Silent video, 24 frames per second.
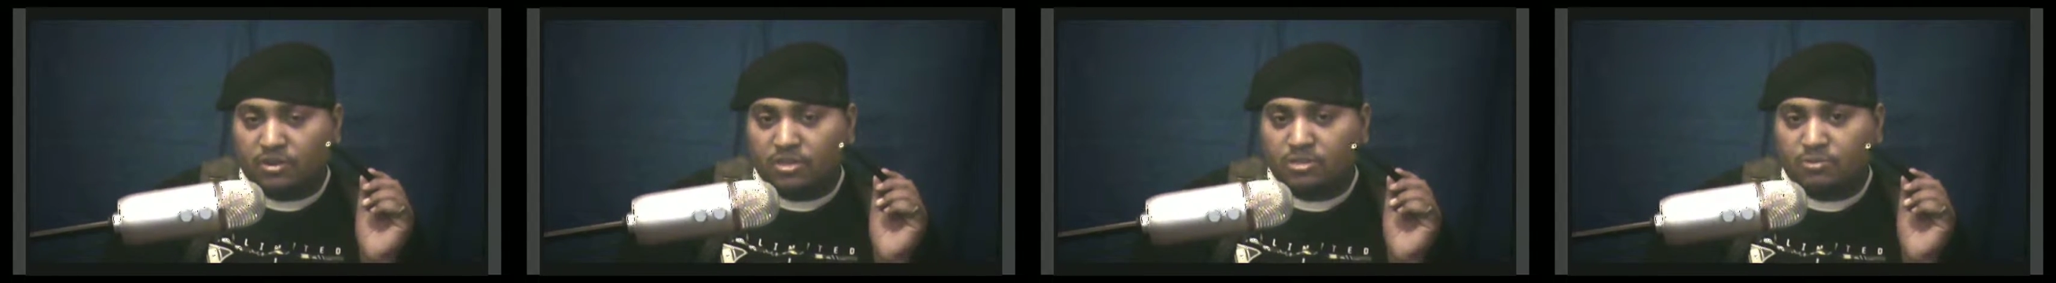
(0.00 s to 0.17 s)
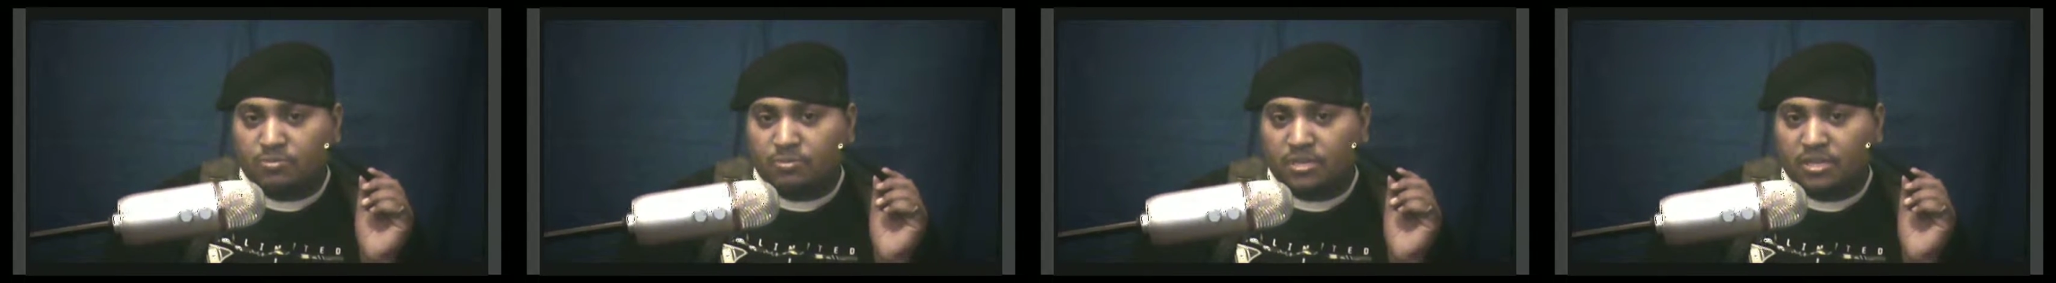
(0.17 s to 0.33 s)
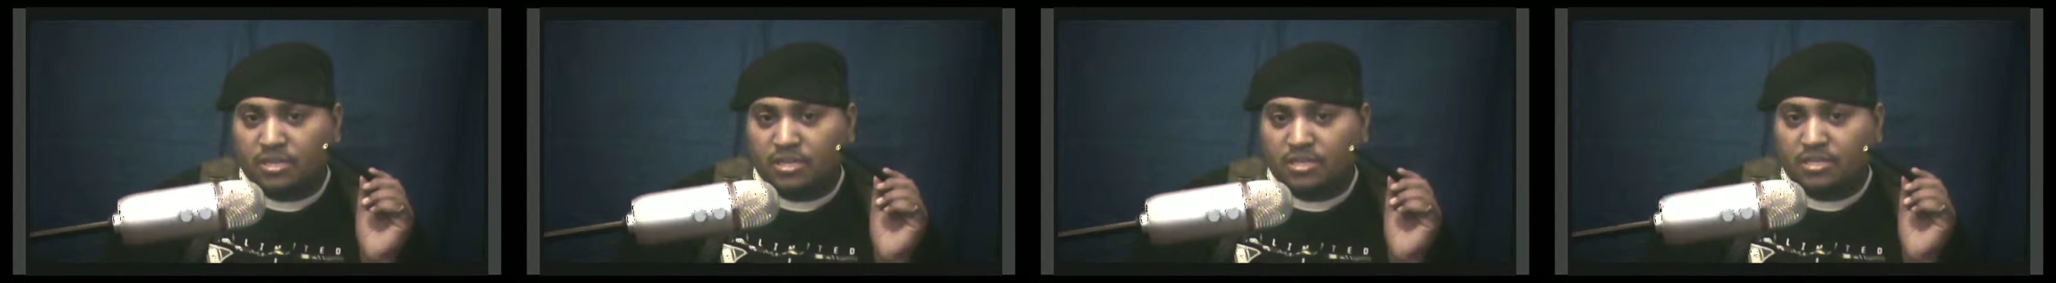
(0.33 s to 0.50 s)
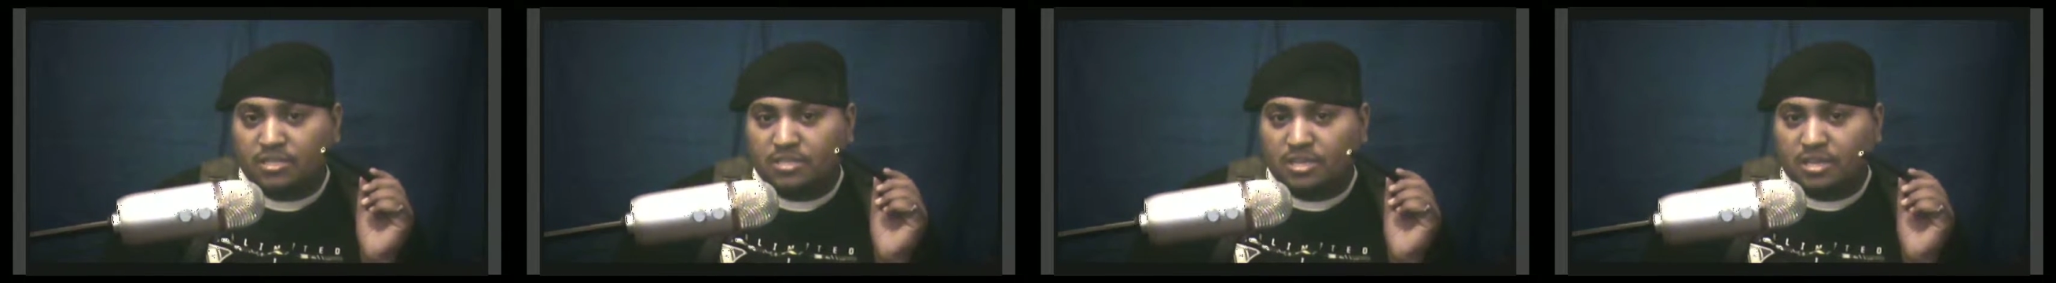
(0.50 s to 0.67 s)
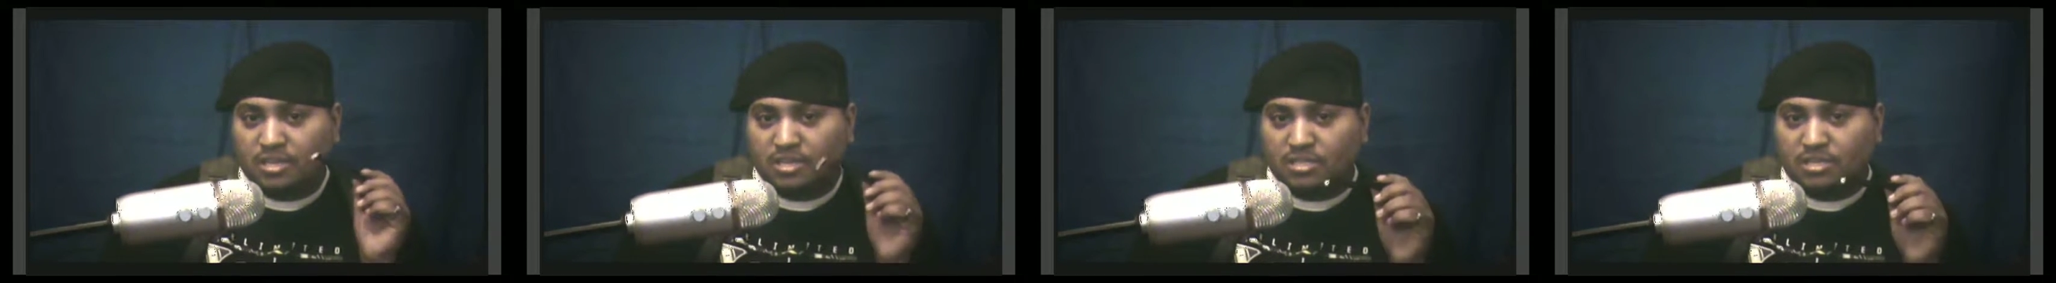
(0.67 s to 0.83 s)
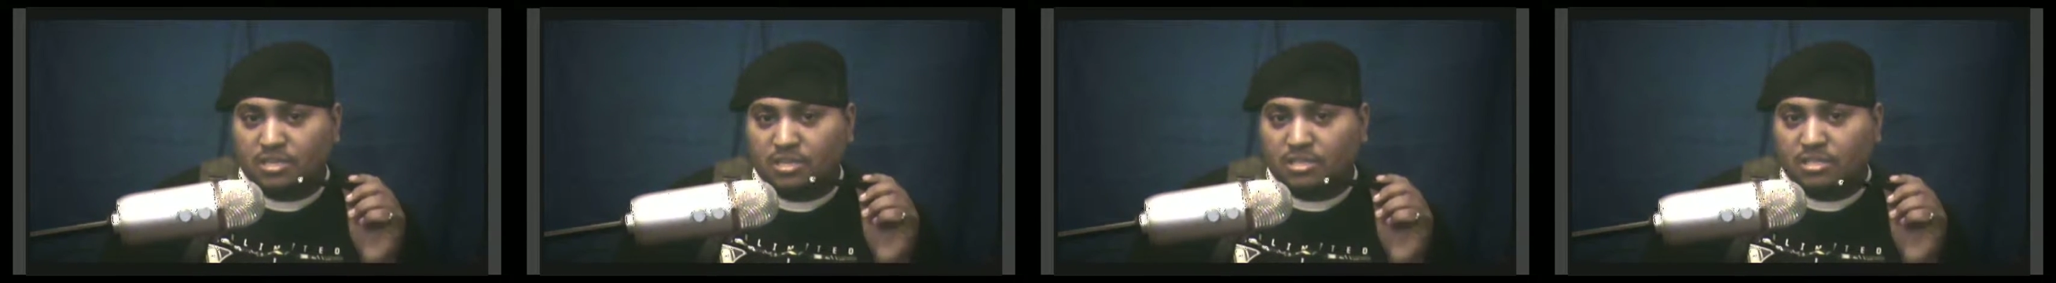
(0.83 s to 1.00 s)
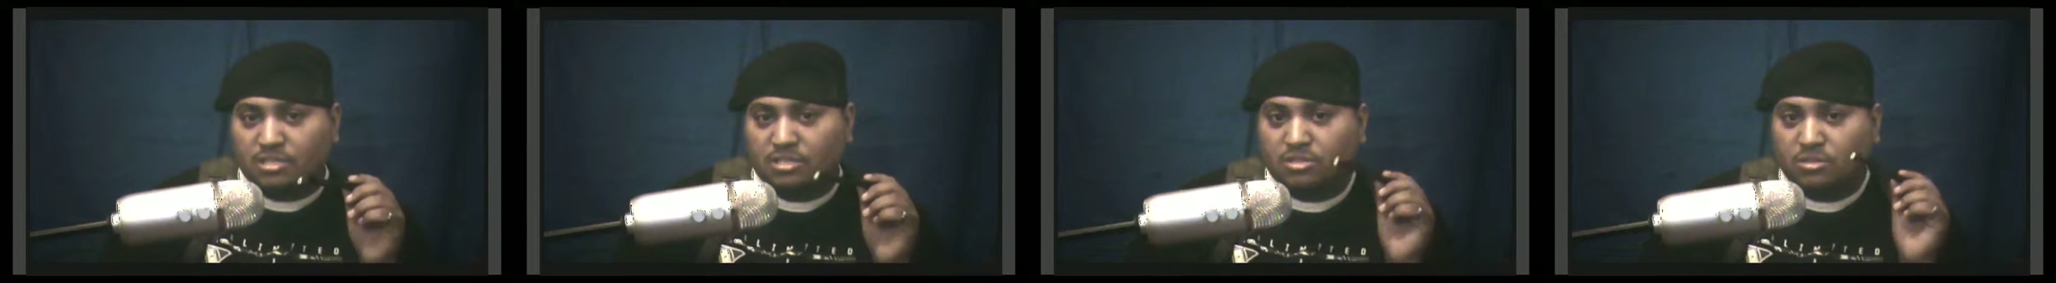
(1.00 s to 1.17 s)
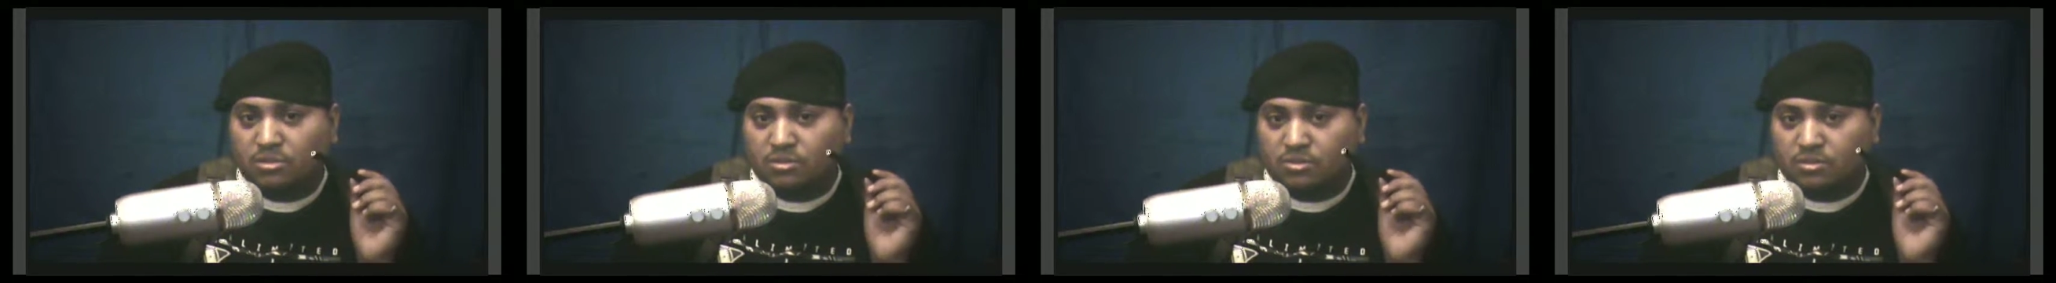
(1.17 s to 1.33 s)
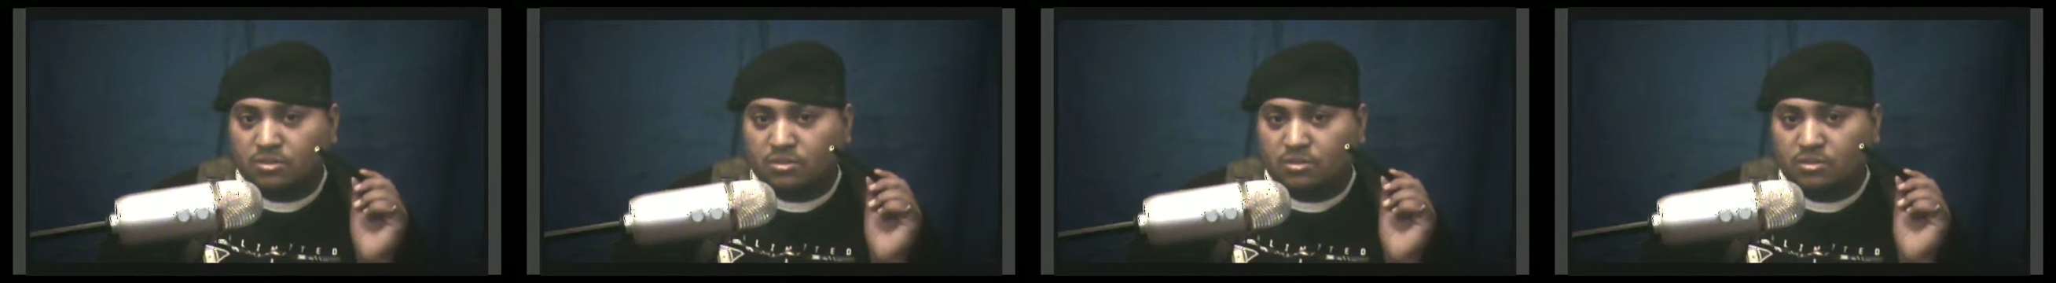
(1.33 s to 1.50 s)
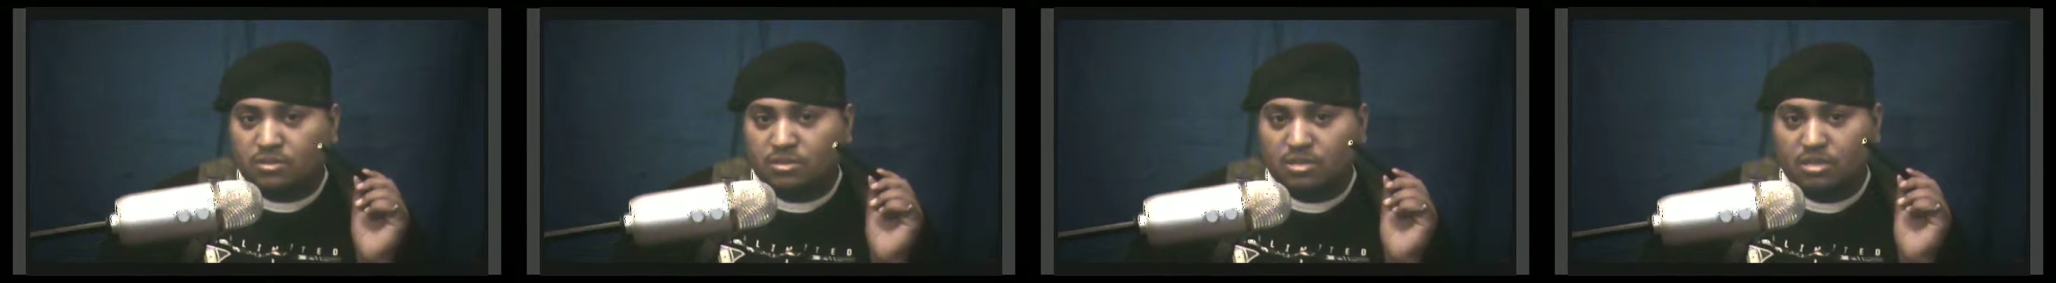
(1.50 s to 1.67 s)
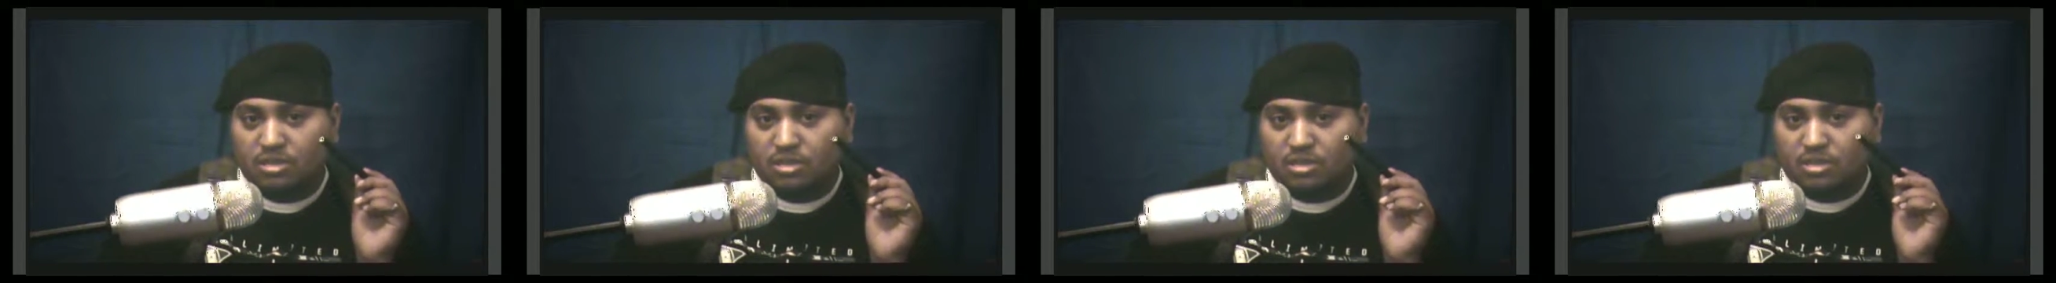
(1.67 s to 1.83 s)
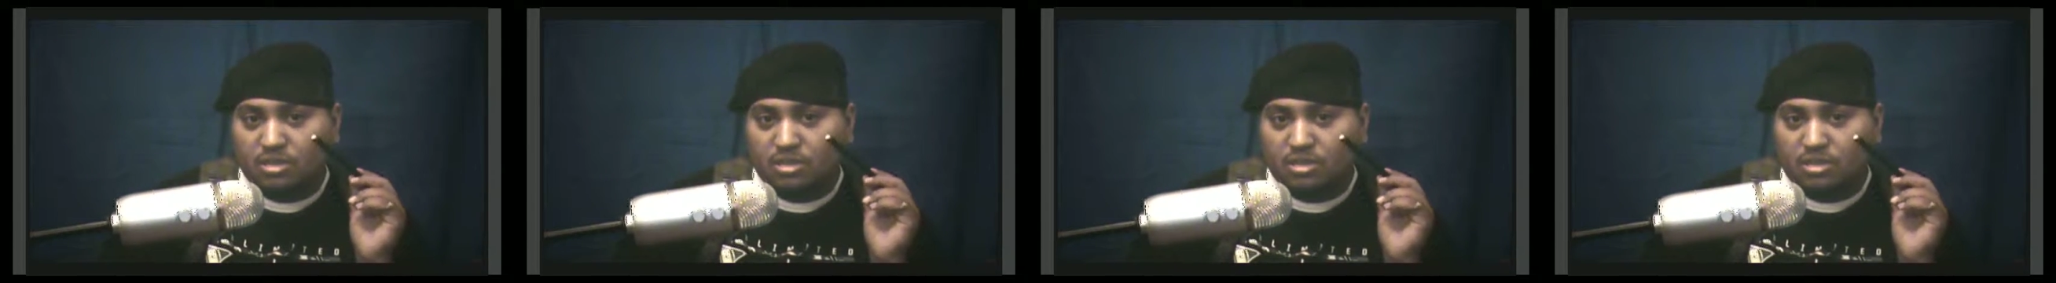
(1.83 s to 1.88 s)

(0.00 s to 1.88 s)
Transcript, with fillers: as being inducted into